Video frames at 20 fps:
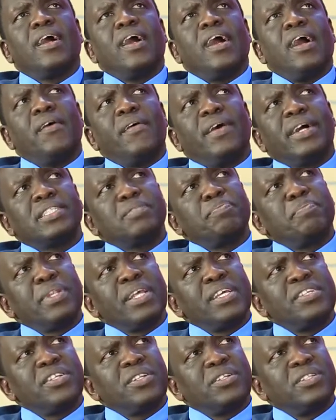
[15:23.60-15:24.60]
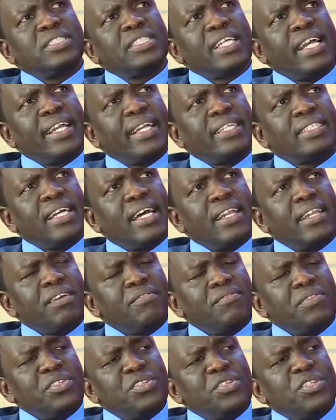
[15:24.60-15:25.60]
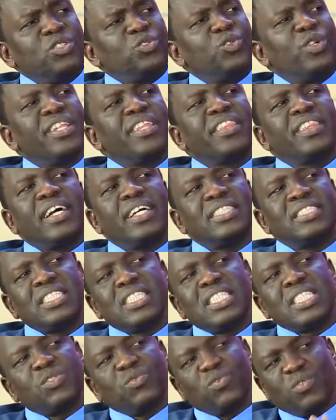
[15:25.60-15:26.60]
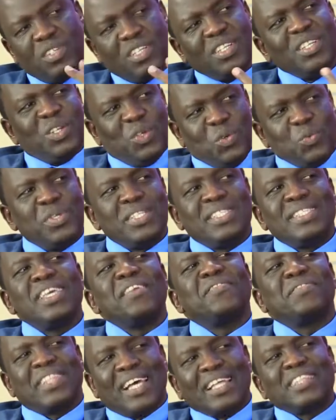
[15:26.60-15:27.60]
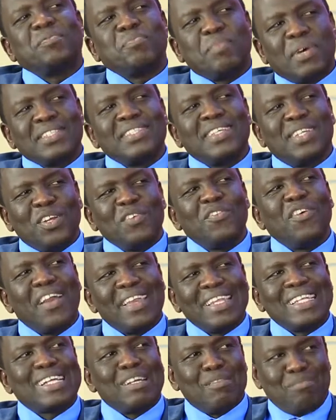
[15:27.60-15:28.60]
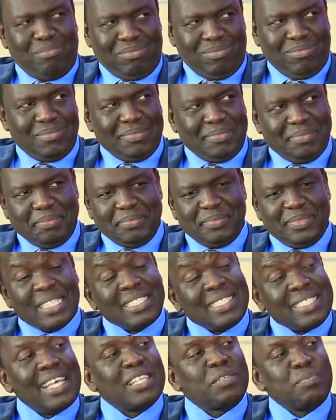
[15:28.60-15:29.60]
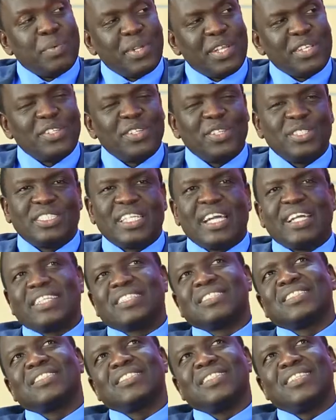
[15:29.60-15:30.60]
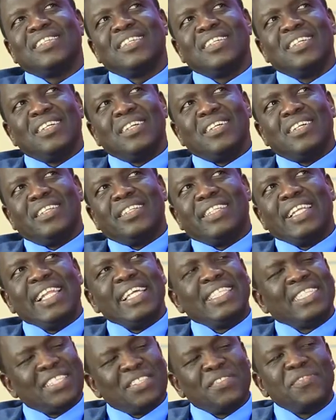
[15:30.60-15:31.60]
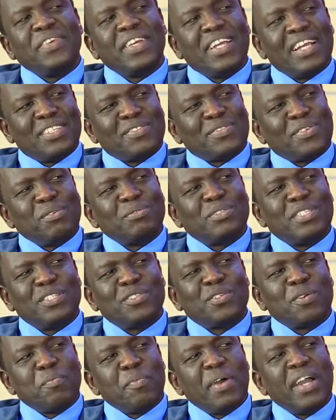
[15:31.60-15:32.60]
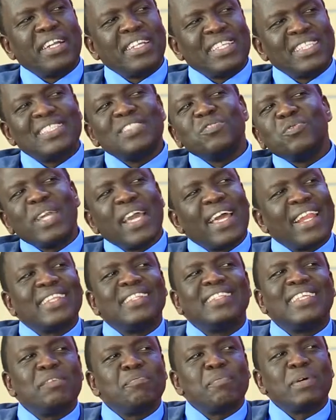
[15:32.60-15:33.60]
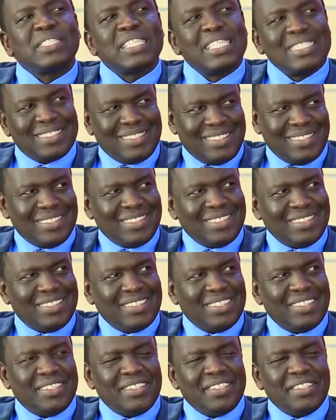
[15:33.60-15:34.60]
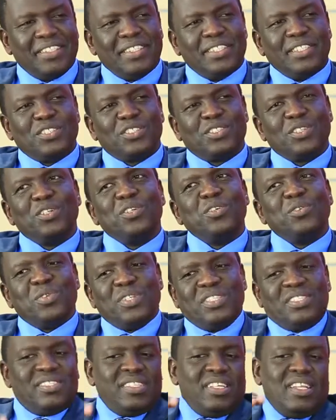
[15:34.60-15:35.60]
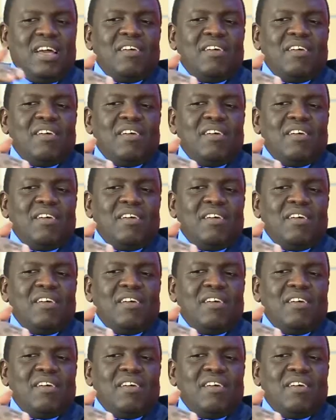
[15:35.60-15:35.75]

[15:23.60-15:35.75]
Our aspirational target under Vision 2030 is we save 30% of our income. That's the aspirational target. The latest figures from Central Bank is we are at 10%. So we still